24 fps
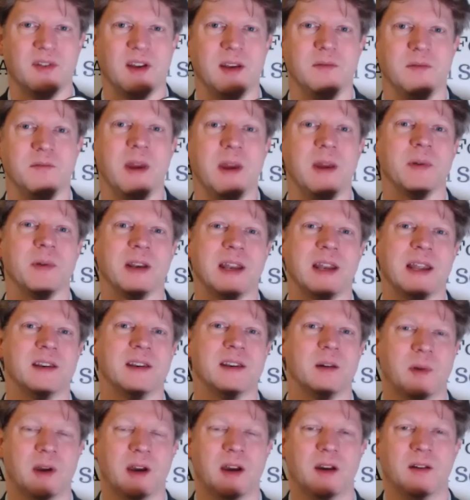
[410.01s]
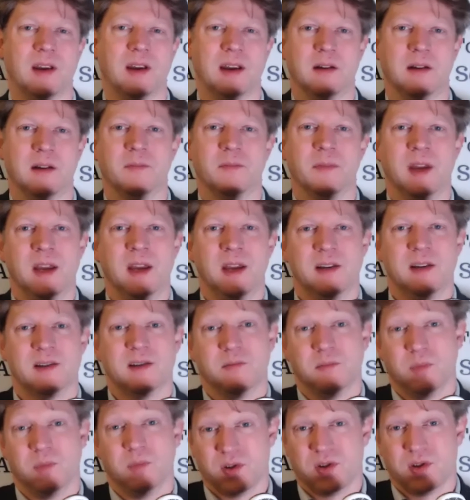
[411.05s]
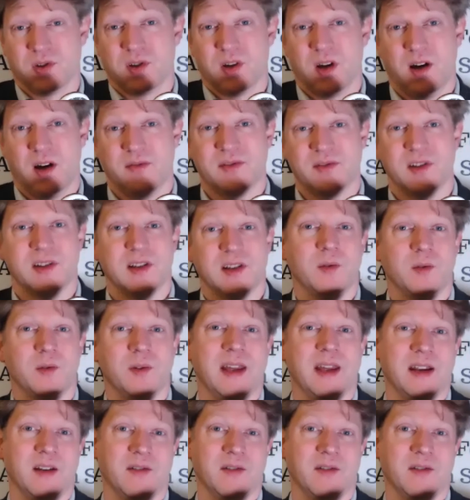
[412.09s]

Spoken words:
And maybe I'll end up hiring some more staff to deal with that.